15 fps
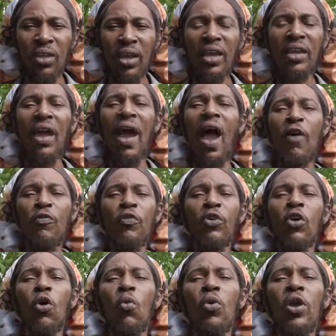in
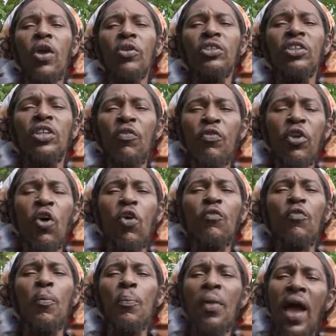Africa where it's difficult
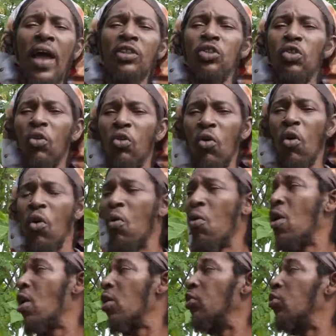for plants to grow,
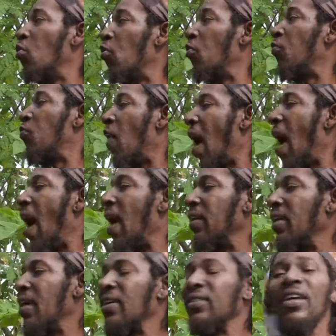you would find
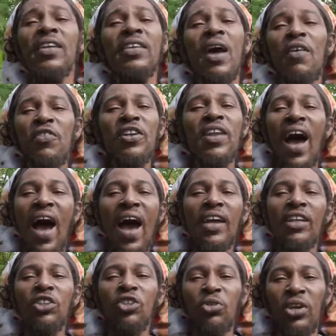the Never Die
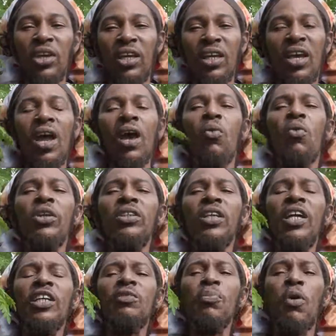tree, which
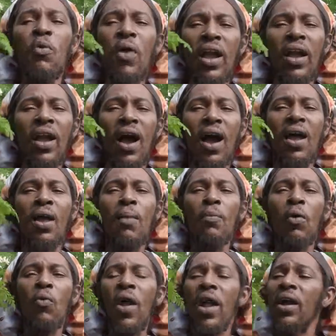is Maringa.
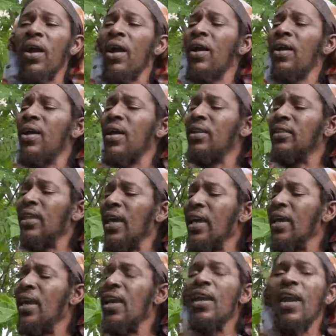Maringa is
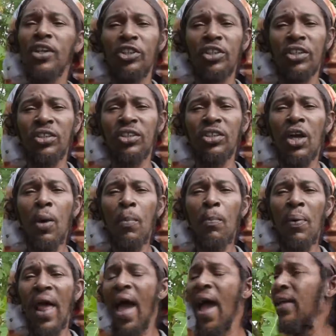a luscious
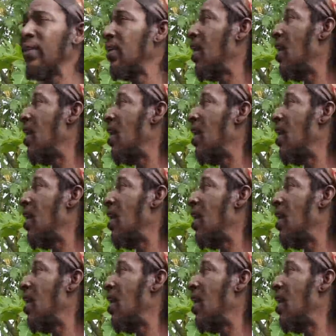plant